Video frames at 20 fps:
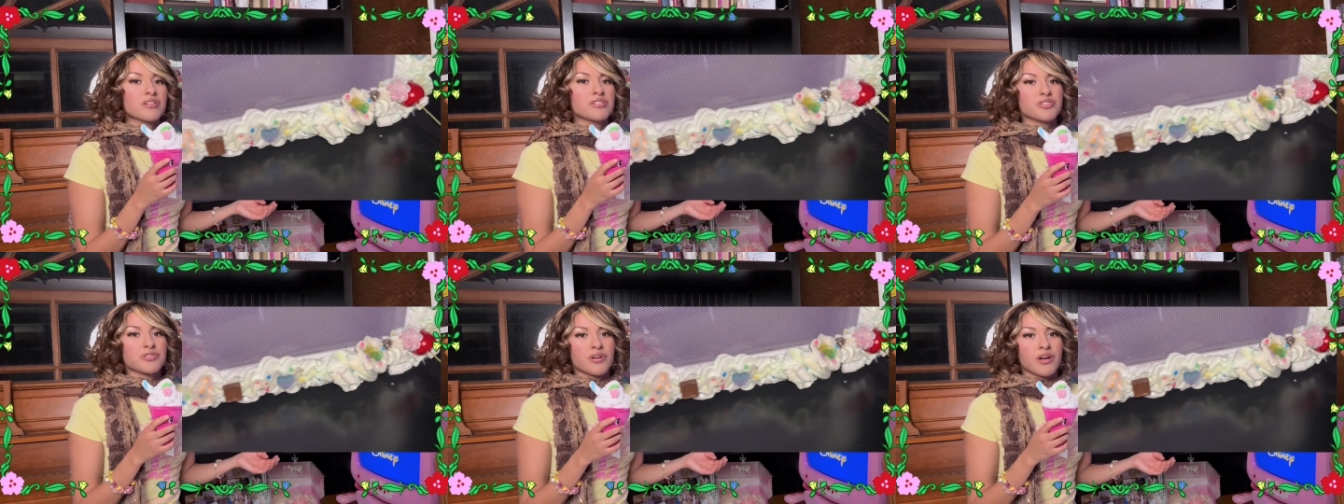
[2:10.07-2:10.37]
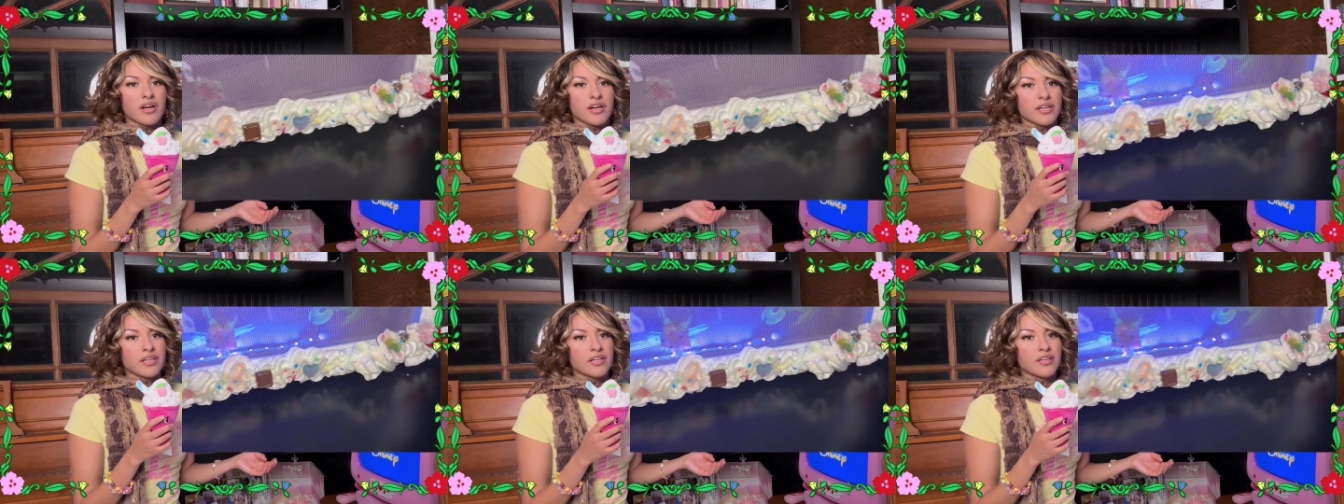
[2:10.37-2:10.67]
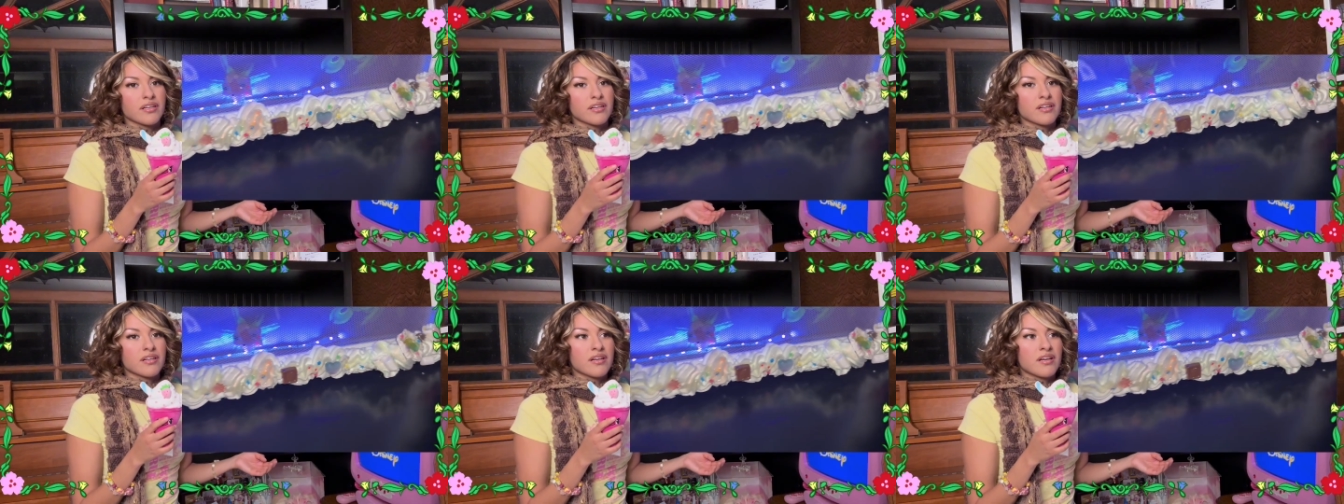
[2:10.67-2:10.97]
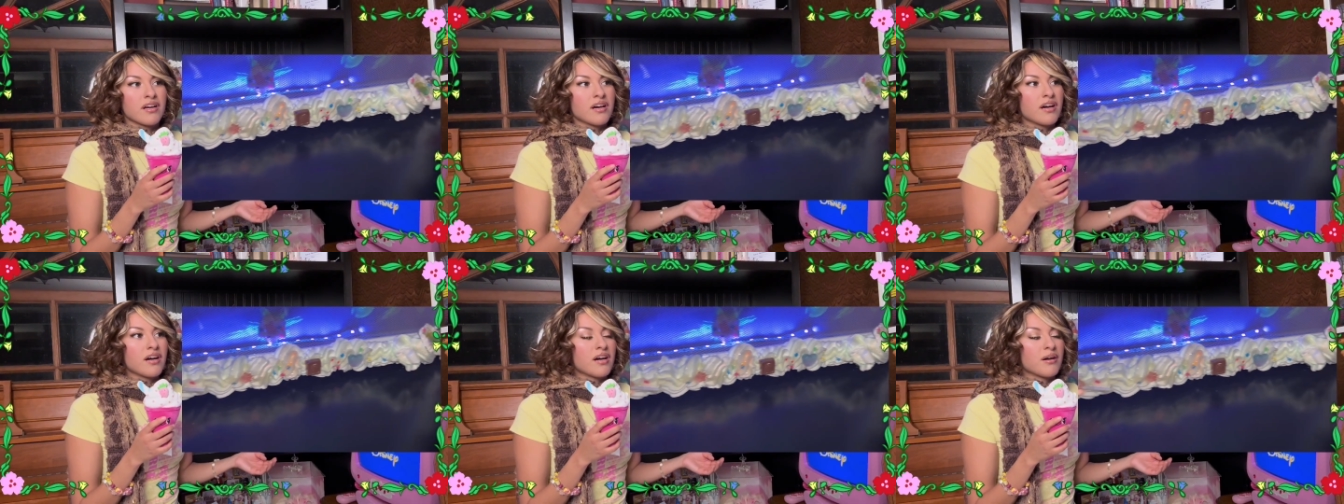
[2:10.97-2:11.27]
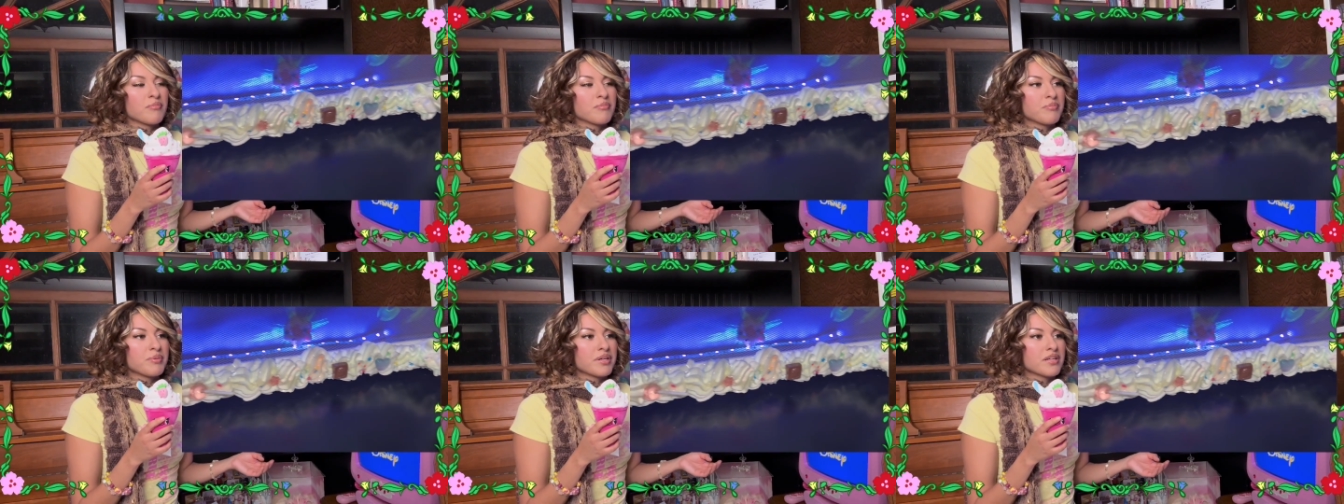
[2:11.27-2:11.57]
drying,
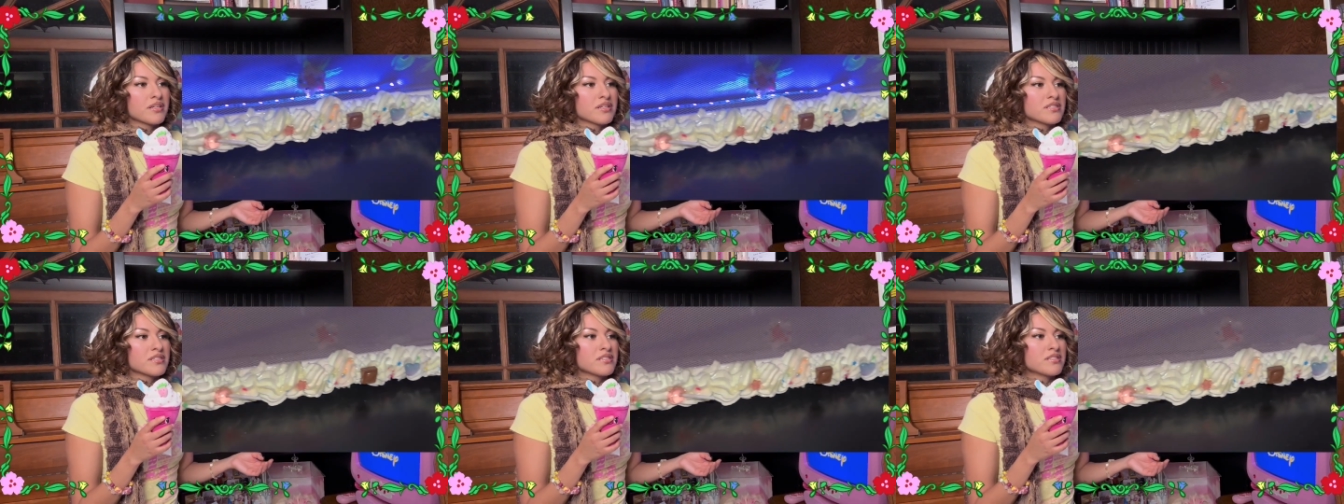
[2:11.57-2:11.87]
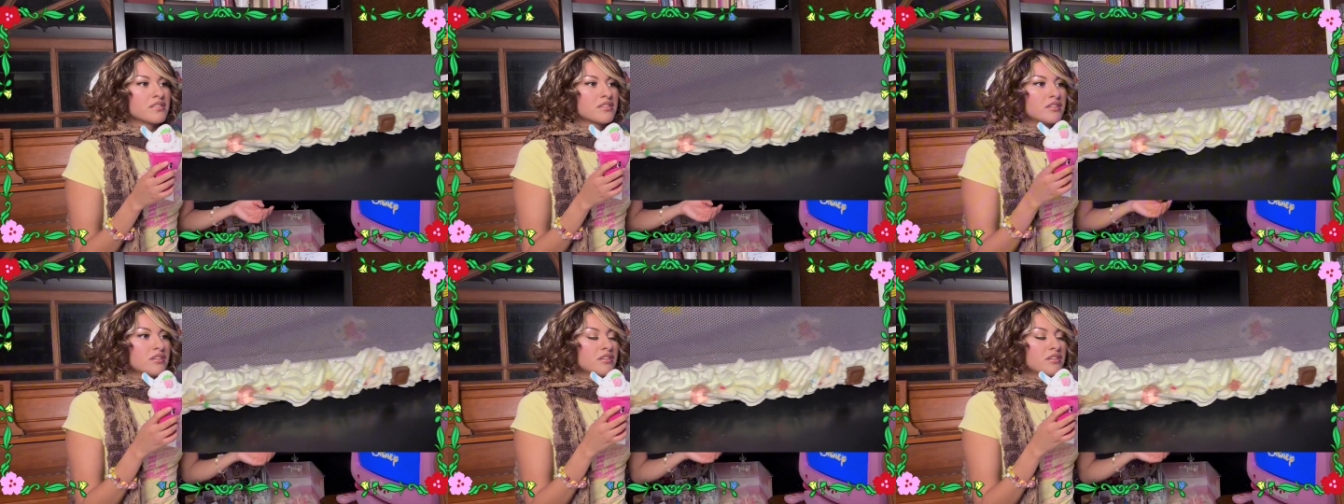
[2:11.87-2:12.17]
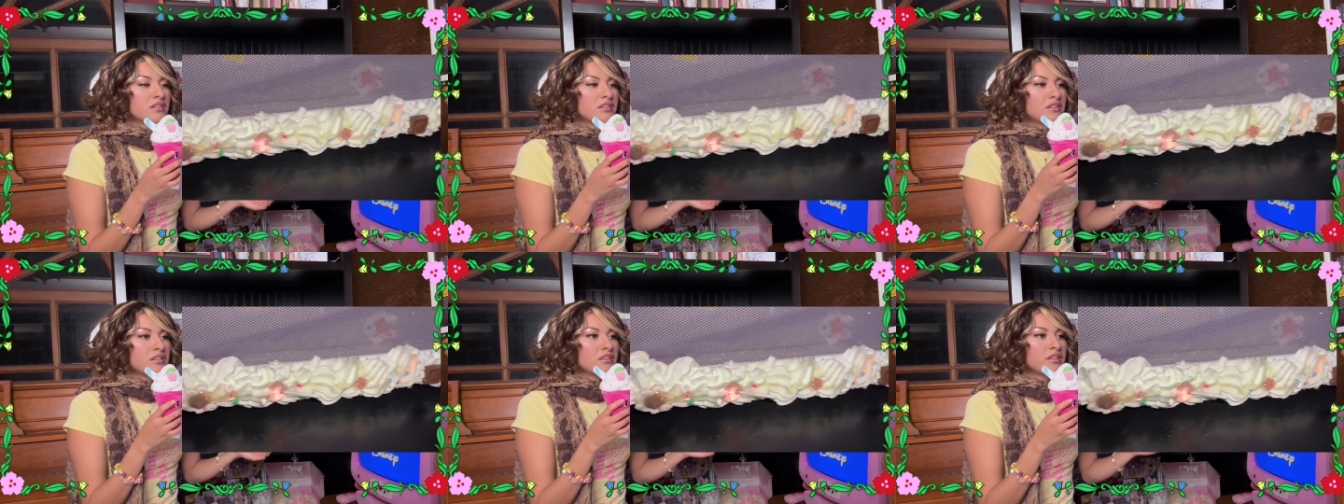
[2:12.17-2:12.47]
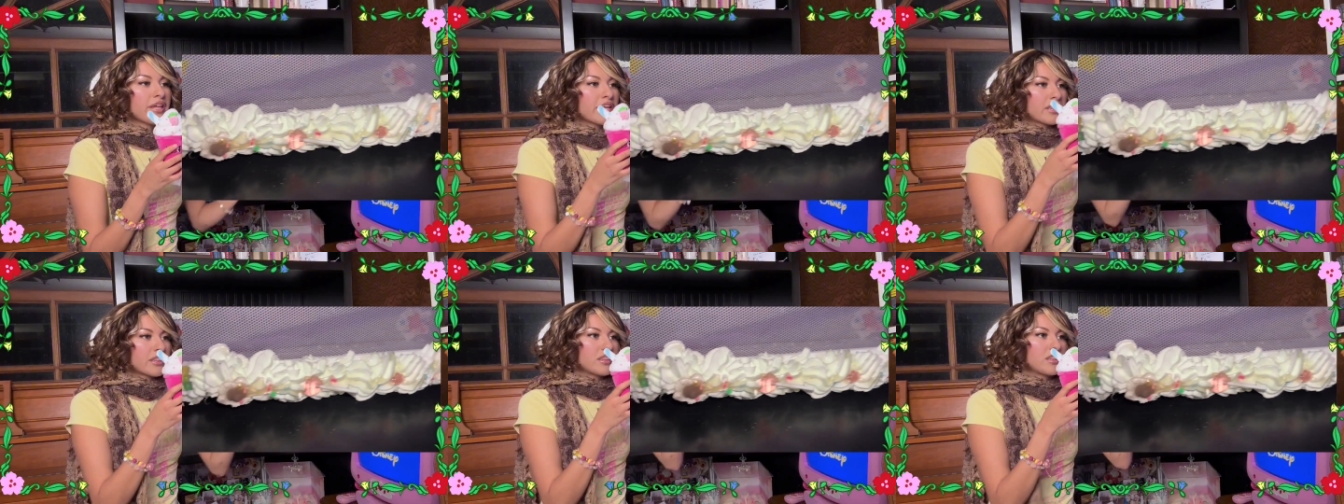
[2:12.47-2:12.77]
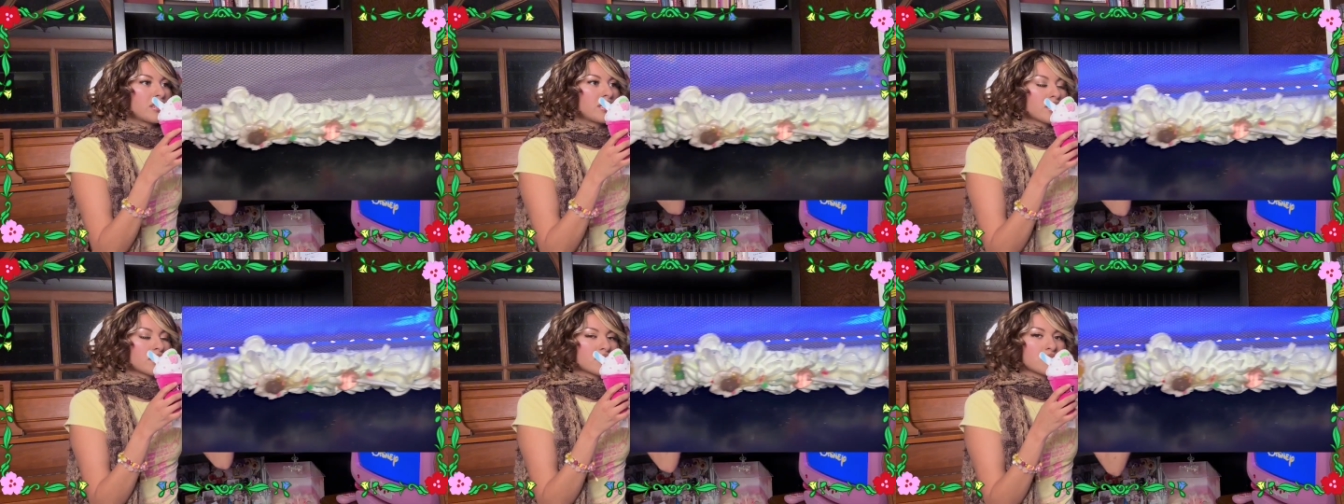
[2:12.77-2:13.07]
because like
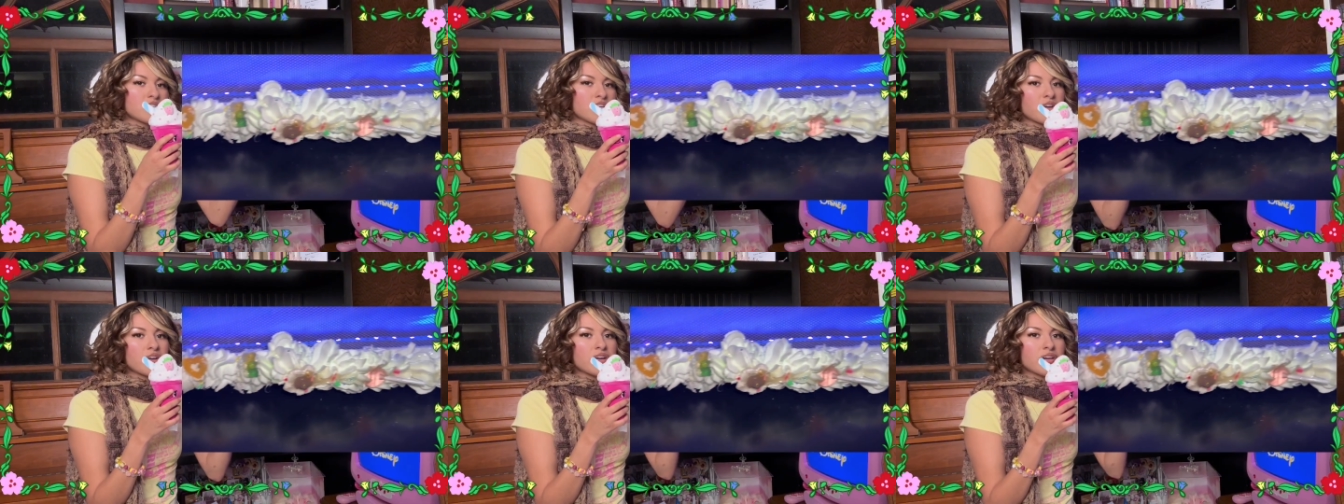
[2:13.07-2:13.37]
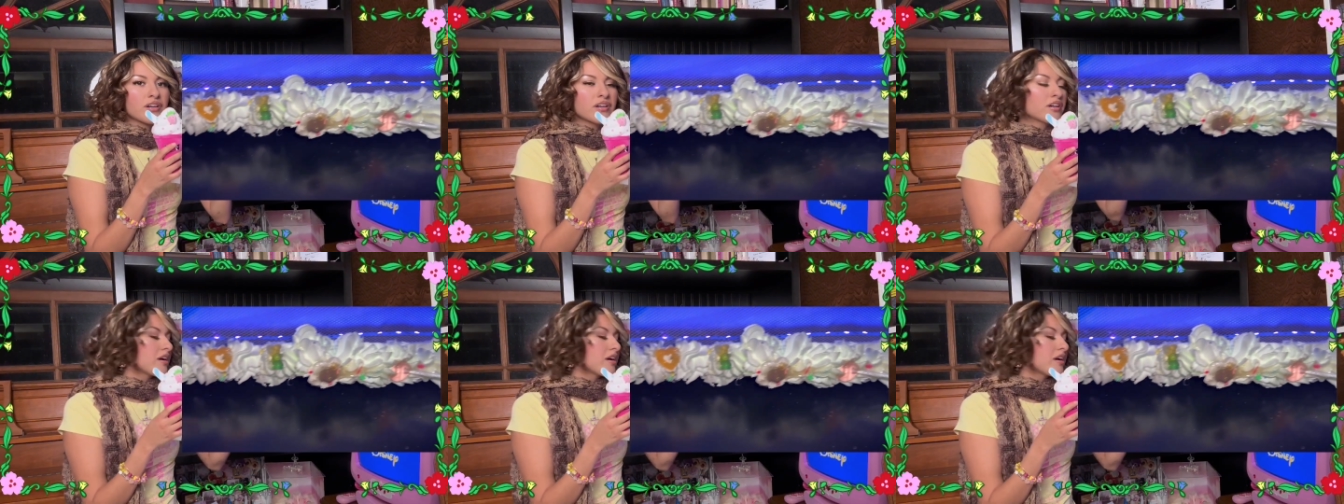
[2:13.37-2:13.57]
the exterior